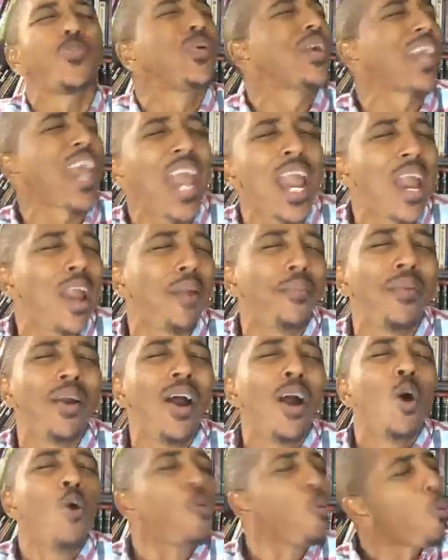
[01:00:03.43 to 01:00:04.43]
became,
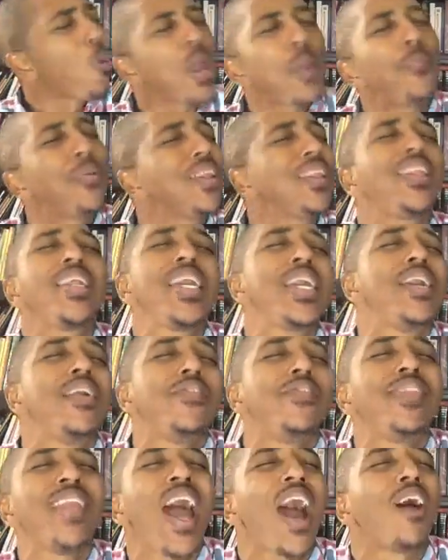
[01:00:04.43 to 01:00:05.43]
We
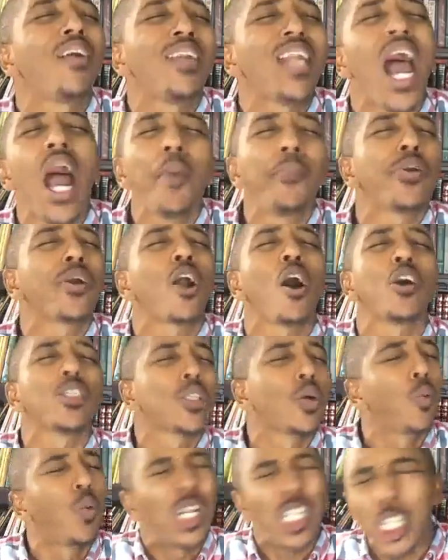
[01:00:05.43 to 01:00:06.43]
believe now, not
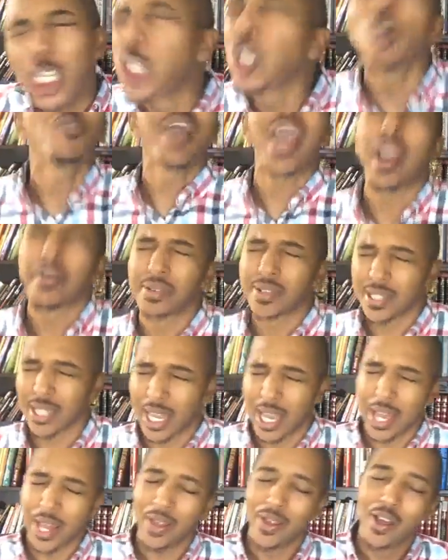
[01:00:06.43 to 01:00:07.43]
because of what you have
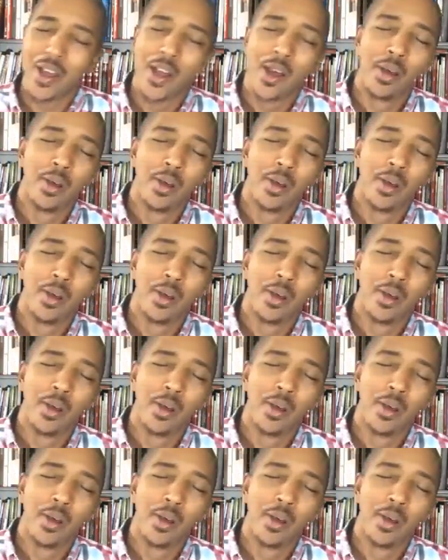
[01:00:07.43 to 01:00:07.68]
said,